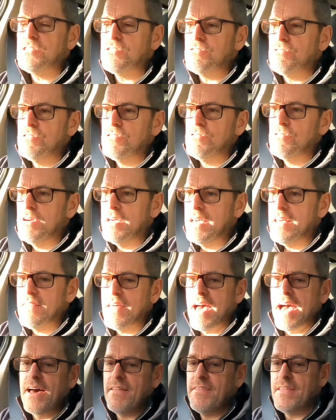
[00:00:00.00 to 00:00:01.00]
to. You hit
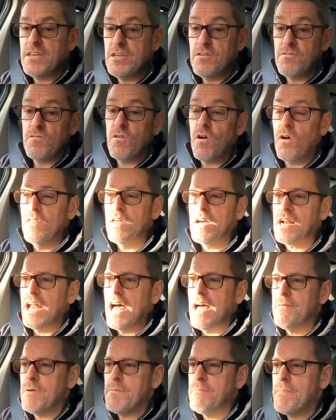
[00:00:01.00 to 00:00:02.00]
that and then you've got the
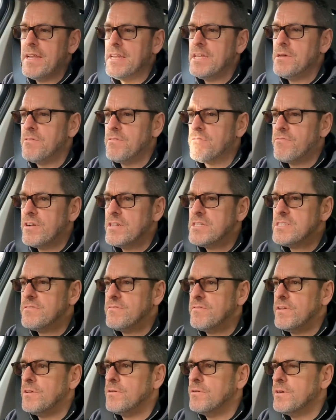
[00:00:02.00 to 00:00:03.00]
climate menu in front
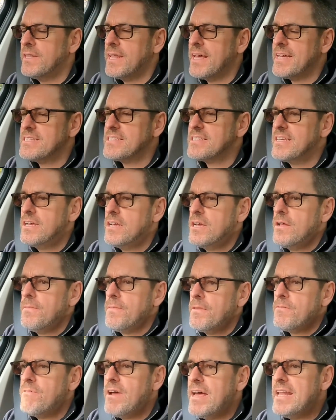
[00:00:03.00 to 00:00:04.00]
of you, and that's
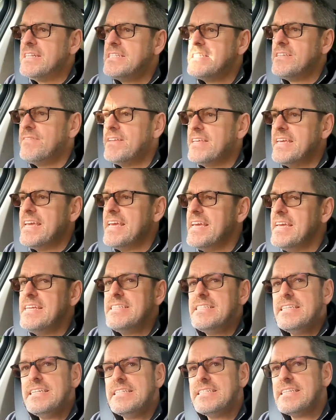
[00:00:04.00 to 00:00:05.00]
relatively
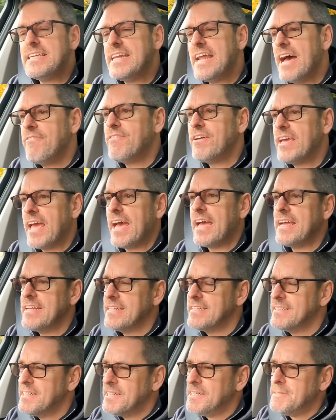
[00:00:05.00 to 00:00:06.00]
easy to navigate.
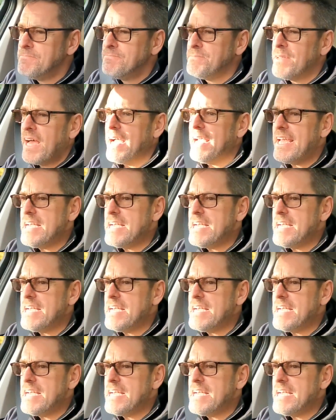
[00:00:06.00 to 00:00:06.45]
I